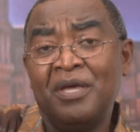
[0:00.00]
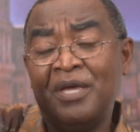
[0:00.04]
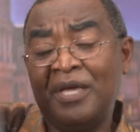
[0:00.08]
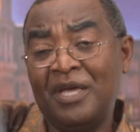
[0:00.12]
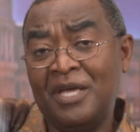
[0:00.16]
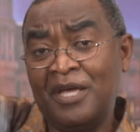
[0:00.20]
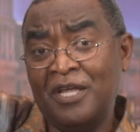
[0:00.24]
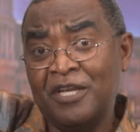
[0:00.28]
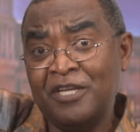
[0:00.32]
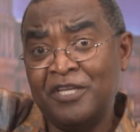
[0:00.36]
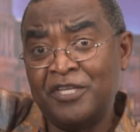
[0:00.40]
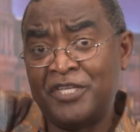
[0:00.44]

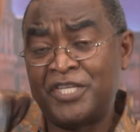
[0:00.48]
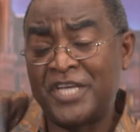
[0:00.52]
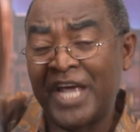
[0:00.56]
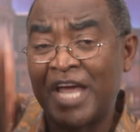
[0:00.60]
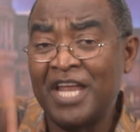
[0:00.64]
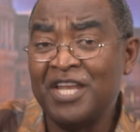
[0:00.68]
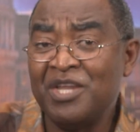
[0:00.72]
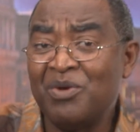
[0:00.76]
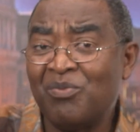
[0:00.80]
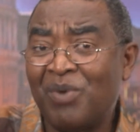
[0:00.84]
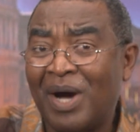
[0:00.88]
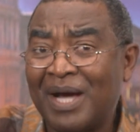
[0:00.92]
in
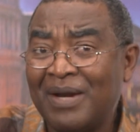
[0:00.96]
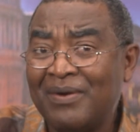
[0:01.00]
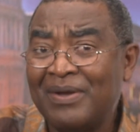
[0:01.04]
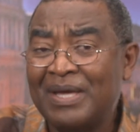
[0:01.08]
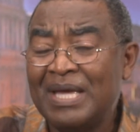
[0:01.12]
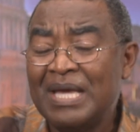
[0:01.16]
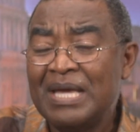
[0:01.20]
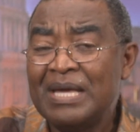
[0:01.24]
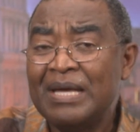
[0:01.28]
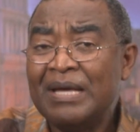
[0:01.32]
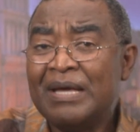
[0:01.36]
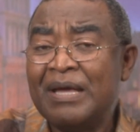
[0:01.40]

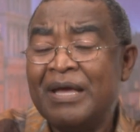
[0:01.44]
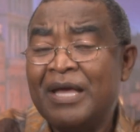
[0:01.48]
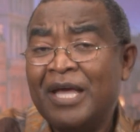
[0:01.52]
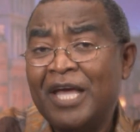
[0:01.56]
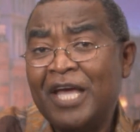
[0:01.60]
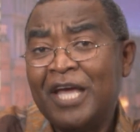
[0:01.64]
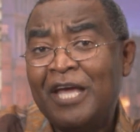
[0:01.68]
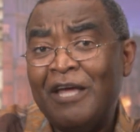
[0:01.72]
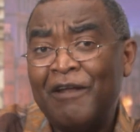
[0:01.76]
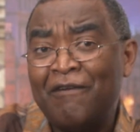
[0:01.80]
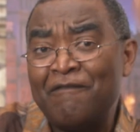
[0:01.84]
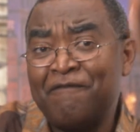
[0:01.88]
January,
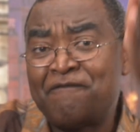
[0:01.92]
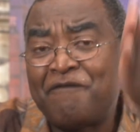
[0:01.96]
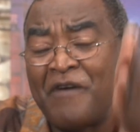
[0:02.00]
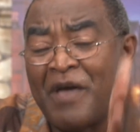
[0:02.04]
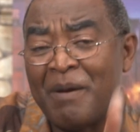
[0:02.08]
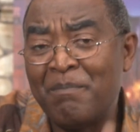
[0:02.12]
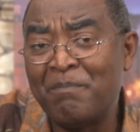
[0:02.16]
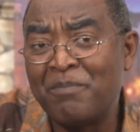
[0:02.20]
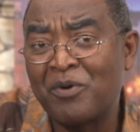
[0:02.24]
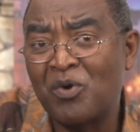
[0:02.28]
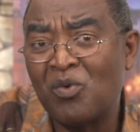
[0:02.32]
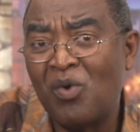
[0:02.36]
in
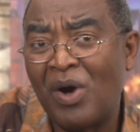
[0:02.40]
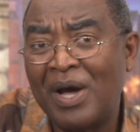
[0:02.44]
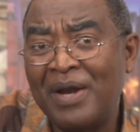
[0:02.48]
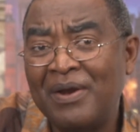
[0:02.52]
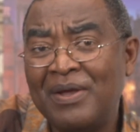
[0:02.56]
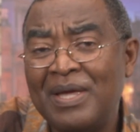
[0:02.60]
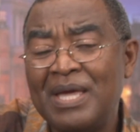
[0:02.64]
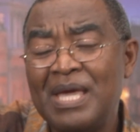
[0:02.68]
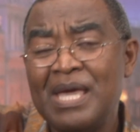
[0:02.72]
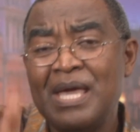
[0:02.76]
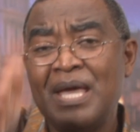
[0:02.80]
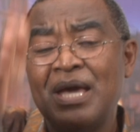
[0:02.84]

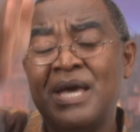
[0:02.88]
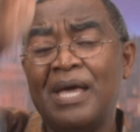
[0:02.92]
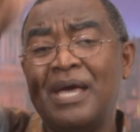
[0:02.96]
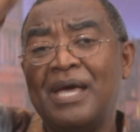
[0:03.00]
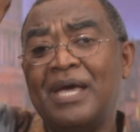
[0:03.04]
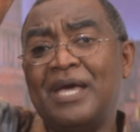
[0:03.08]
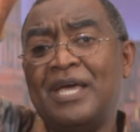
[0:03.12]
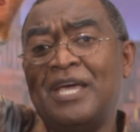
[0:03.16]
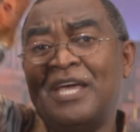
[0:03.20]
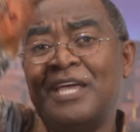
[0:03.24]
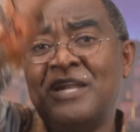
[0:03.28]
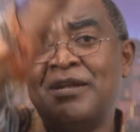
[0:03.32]
February,
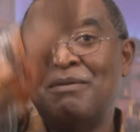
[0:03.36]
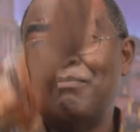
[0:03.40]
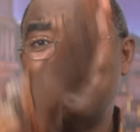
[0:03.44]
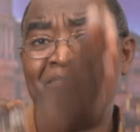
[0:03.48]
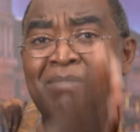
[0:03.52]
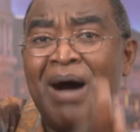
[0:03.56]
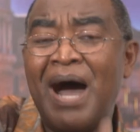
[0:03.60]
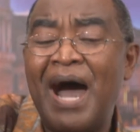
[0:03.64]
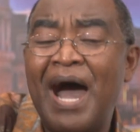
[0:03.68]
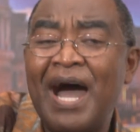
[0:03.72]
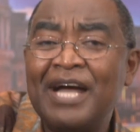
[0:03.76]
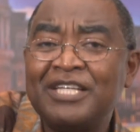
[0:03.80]
in
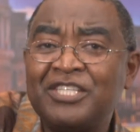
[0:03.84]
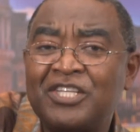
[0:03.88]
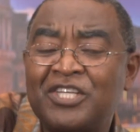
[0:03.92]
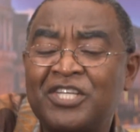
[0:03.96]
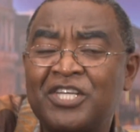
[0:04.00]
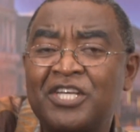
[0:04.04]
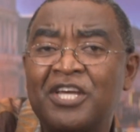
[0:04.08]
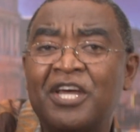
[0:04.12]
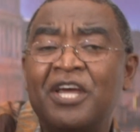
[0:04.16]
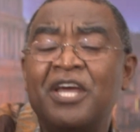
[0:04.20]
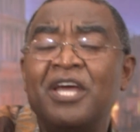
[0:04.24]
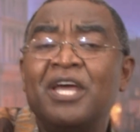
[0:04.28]

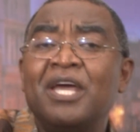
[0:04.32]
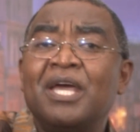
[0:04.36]
March,